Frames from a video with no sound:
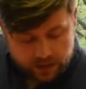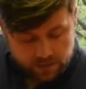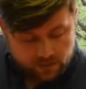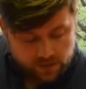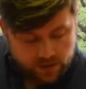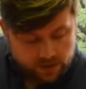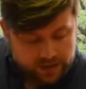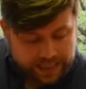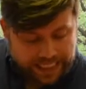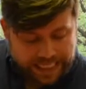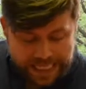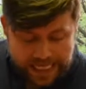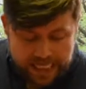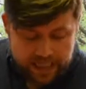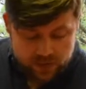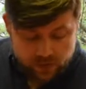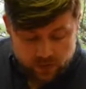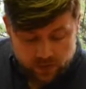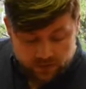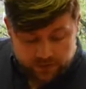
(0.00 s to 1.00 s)
very key
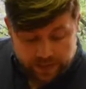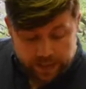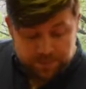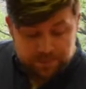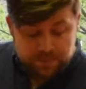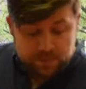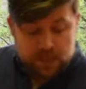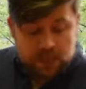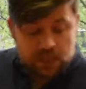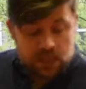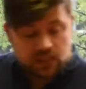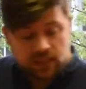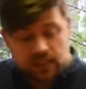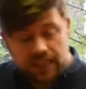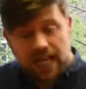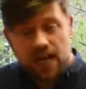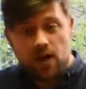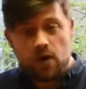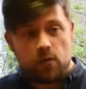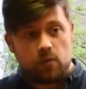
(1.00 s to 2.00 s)
in all of that. So
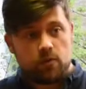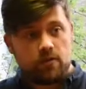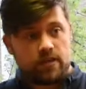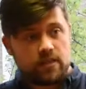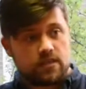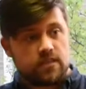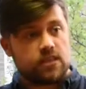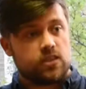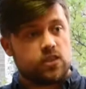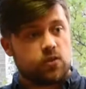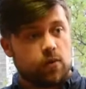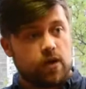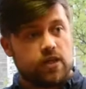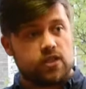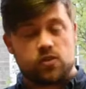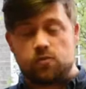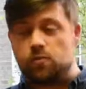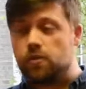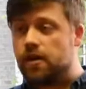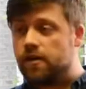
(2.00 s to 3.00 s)
now we're in a
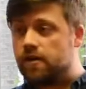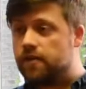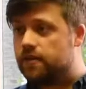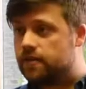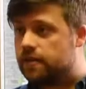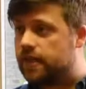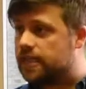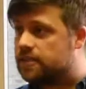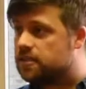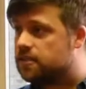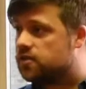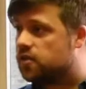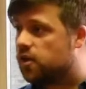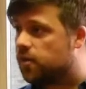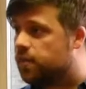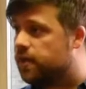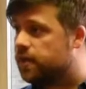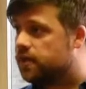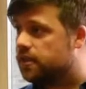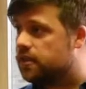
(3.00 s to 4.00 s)
situation where that's a
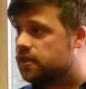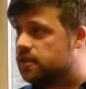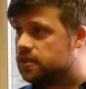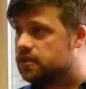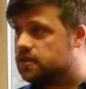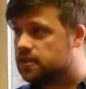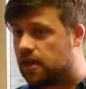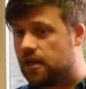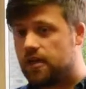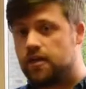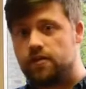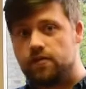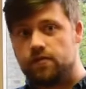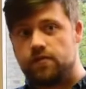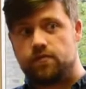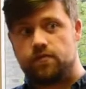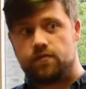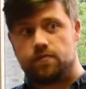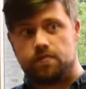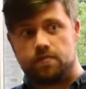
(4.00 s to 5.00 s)
topic that is kind
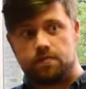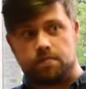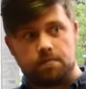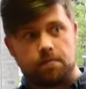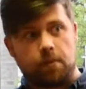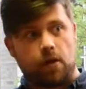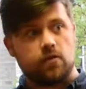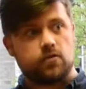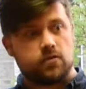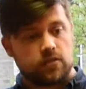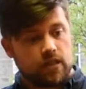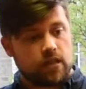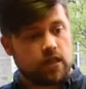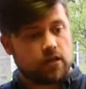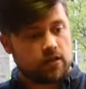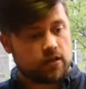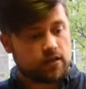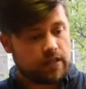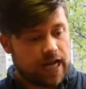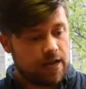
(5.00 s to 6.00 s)
of, you
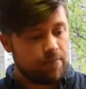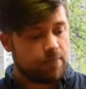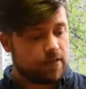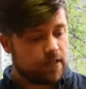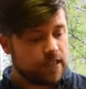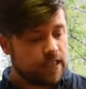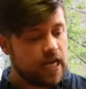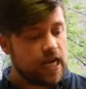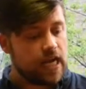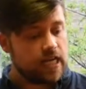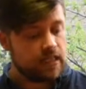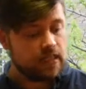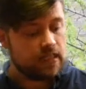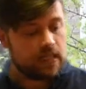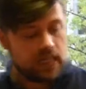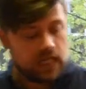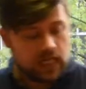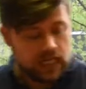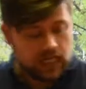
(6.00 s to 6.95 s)
know, can happen again.